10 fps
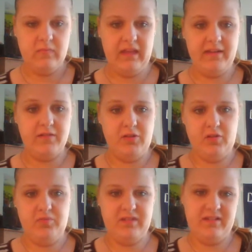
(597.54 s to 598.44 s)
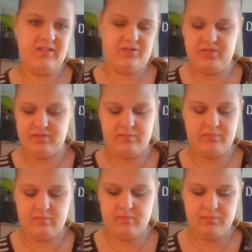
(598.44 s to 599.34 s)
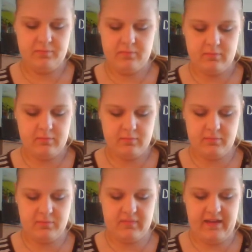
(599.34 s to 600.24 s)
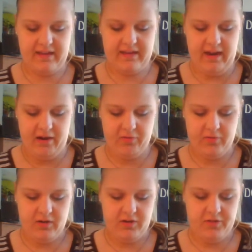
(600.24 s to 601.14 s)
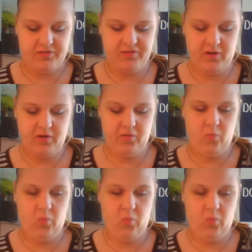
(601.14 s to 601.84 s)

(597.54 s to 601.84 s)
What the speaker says: like use it to just take it out. So